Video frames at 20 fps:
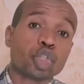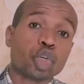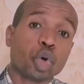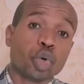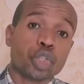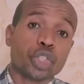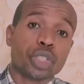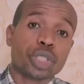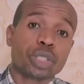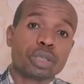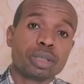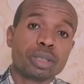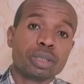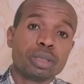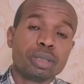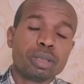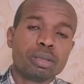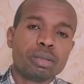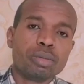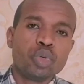church,
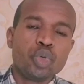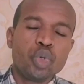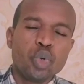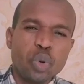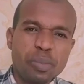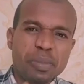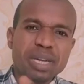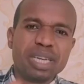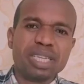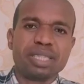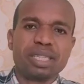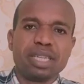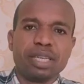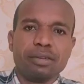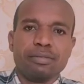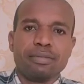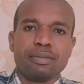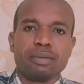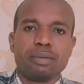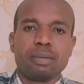you will be
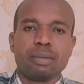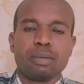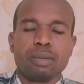deceived.